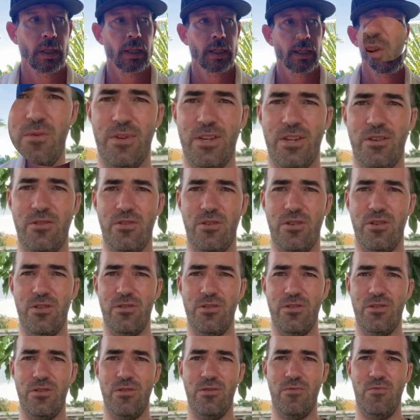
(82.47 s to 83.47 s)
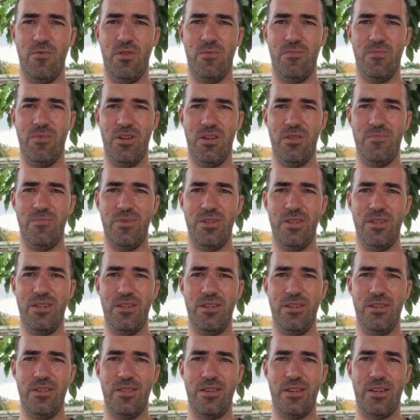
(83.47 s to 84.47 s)
We got what might
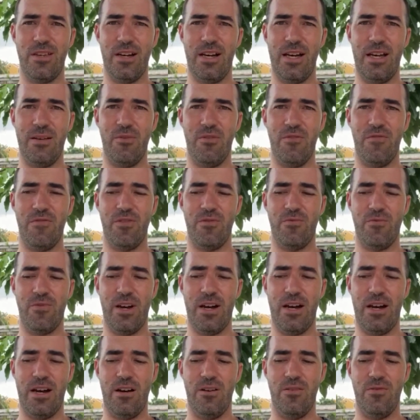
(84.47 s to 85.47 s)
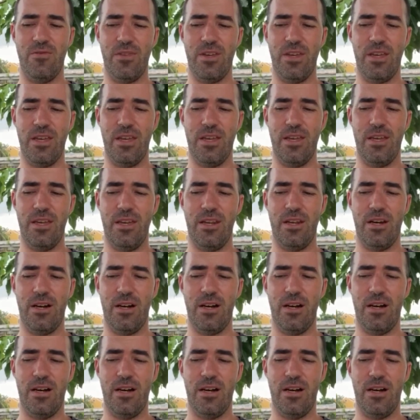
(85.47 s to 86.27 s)
be the game of the round in